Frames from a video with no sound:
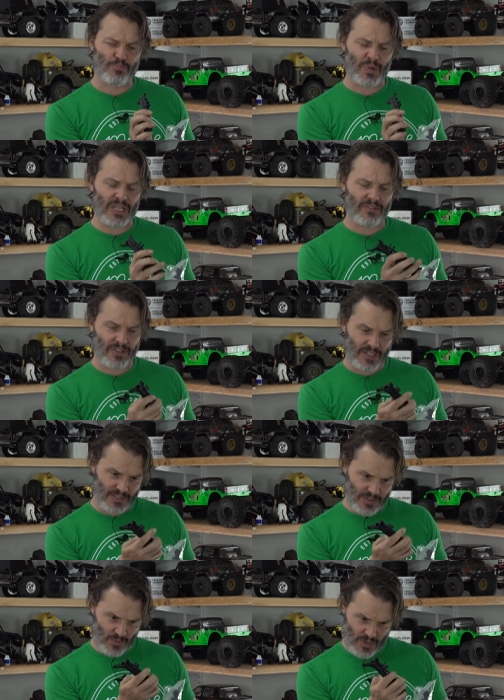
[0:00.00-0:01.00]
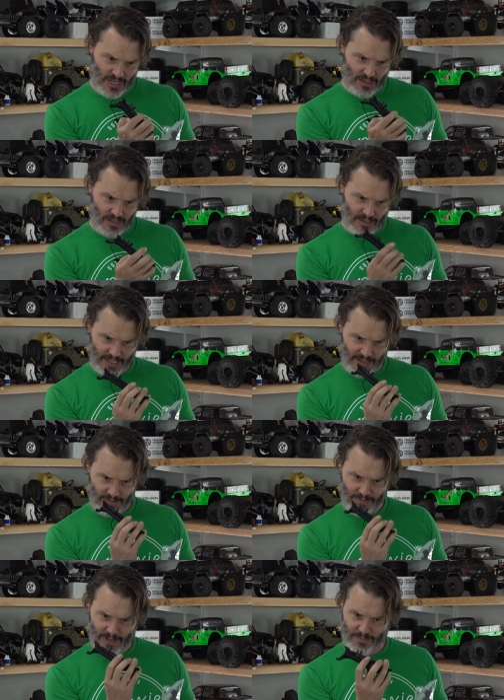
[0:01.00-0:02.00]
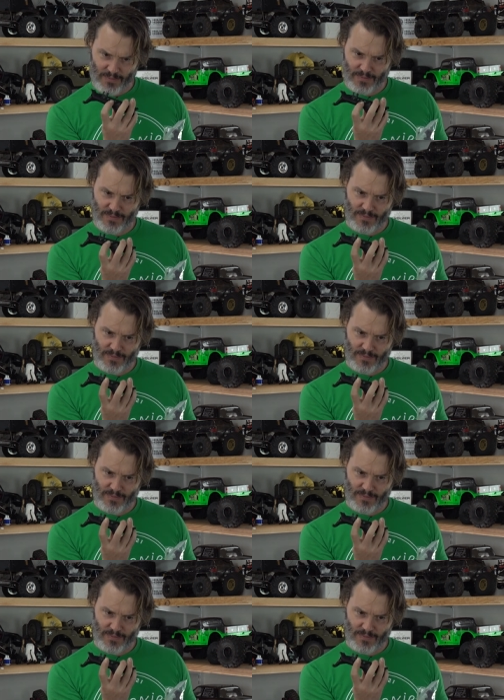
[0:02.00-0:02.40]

beefy as well. Like they, they